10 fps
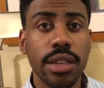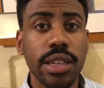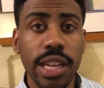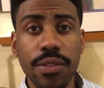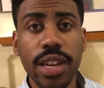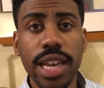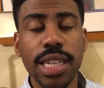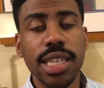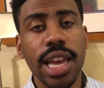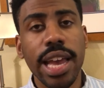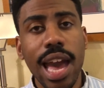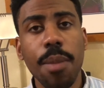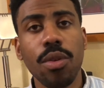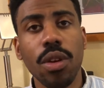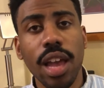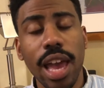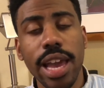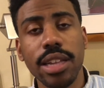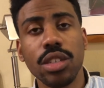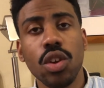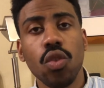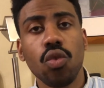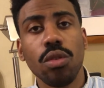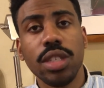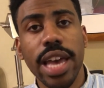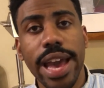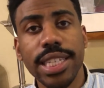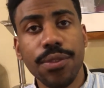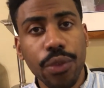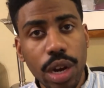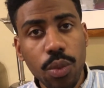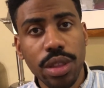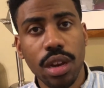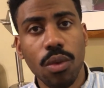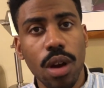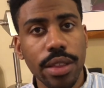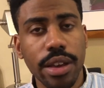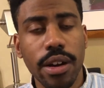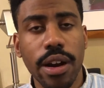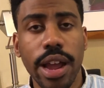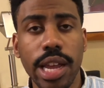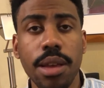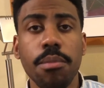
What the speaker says: Dividends and capital gains grow tax-free within a Roth IRA